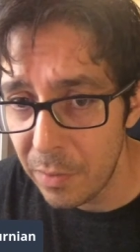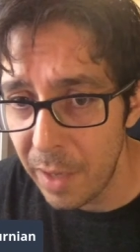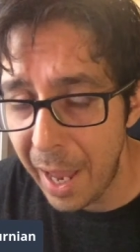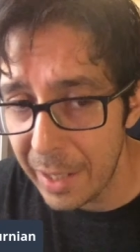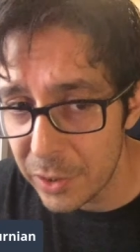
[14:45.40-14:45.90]

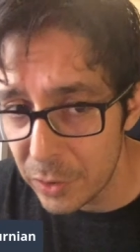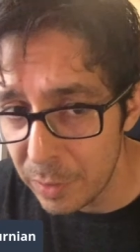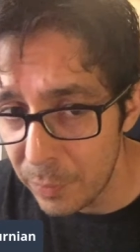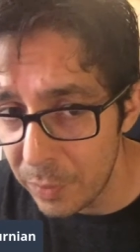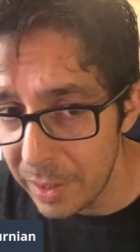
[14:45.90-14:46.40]

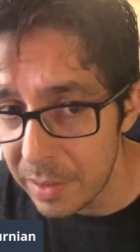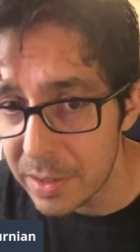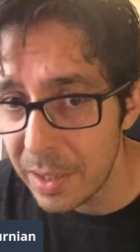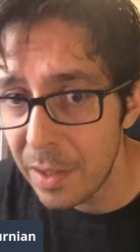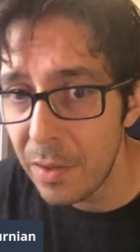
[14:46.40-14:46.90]
actionable
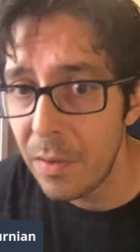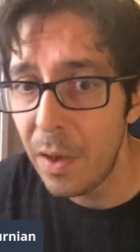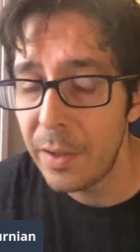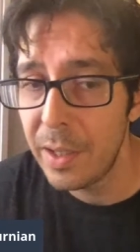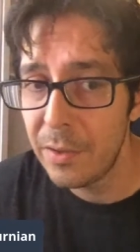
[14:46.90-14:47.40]
intel
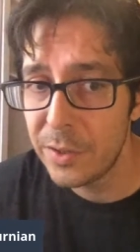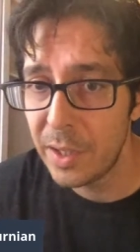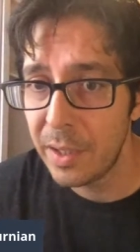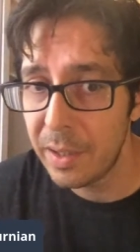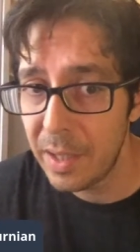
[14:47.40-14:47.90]
on
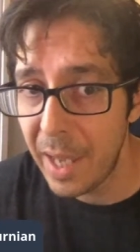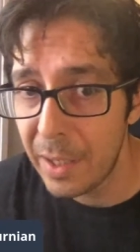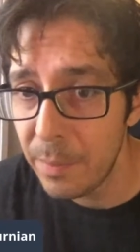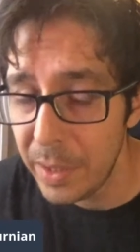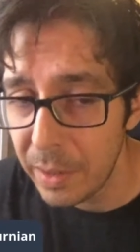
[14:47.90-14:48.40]
energetic
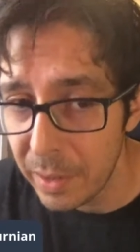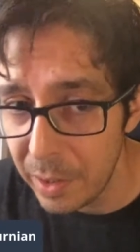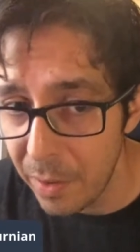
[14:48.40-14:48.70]
anatomy and,